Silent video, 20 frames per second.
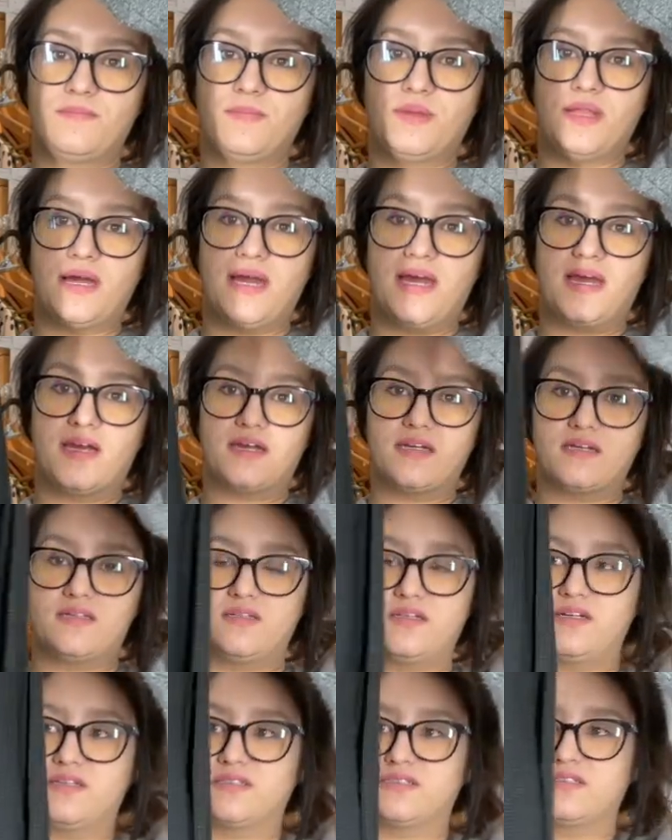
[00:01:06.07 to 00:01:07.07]
black,
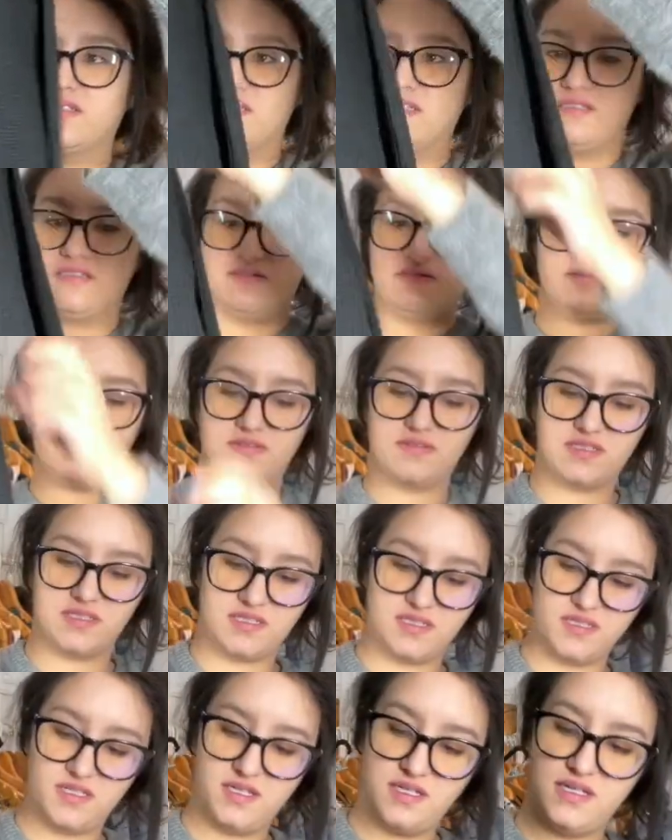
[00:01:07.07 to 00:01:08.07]
long sleeve
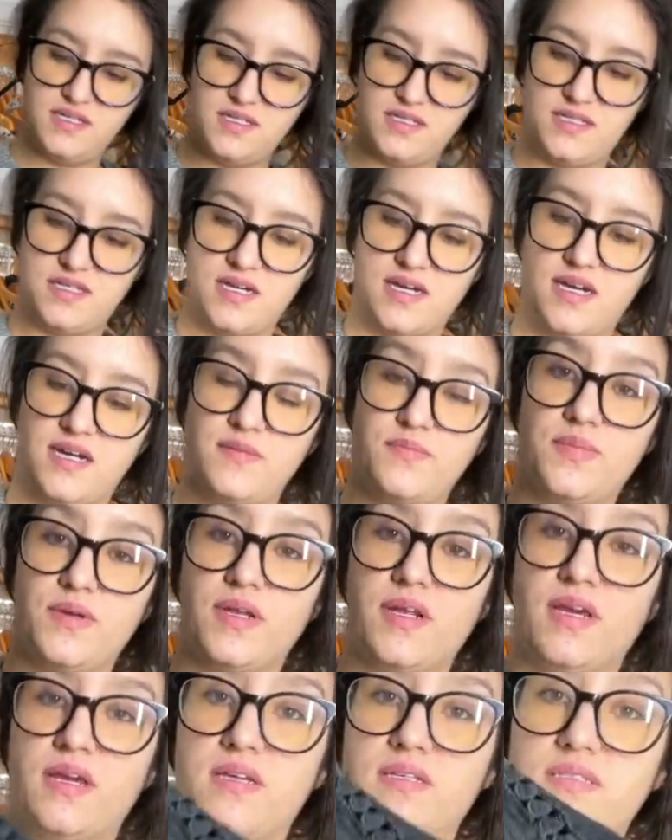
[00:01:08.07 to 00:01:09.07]
top, and
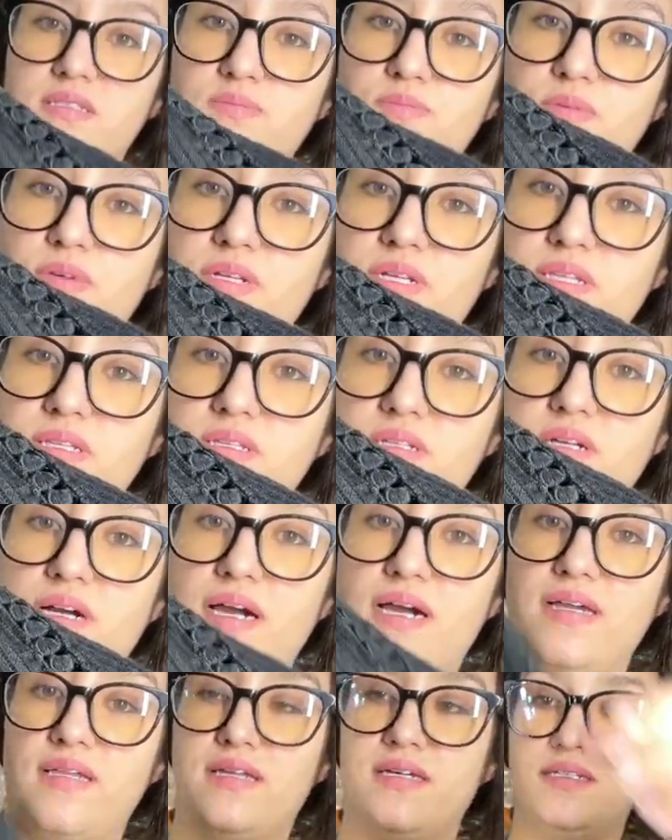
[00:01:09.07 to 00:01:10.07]
it has pretty little
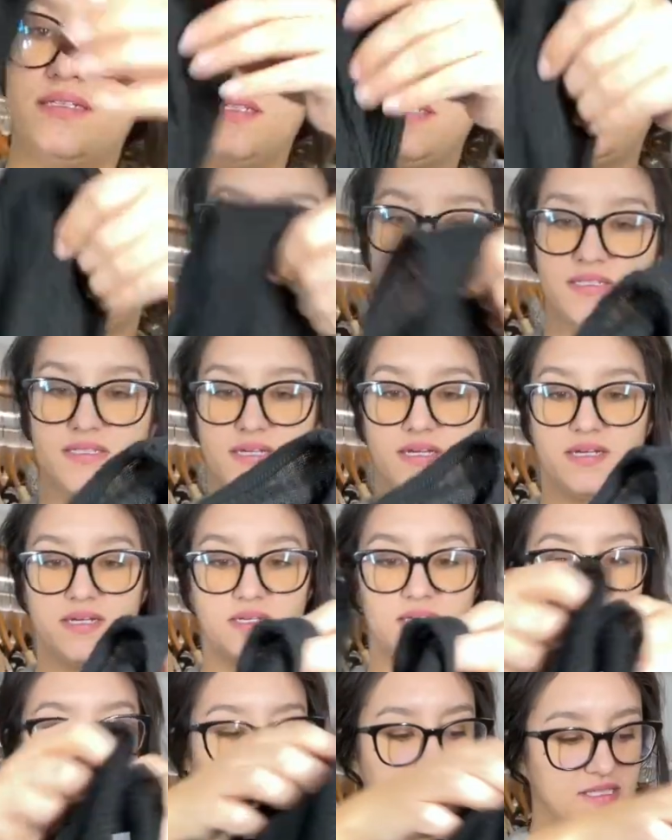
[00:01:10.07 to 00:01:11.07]
eyelet detail
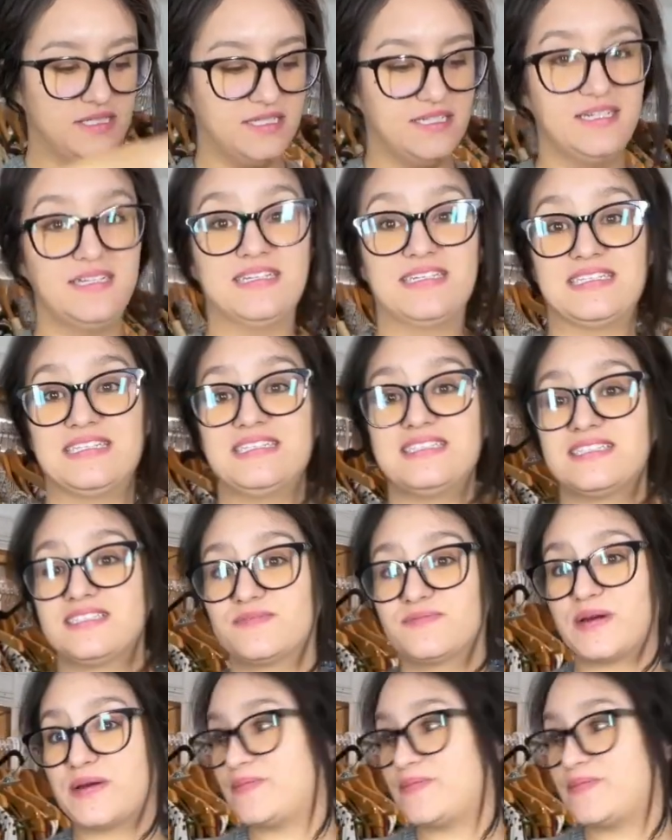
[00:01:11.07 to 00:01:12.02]
there. This is my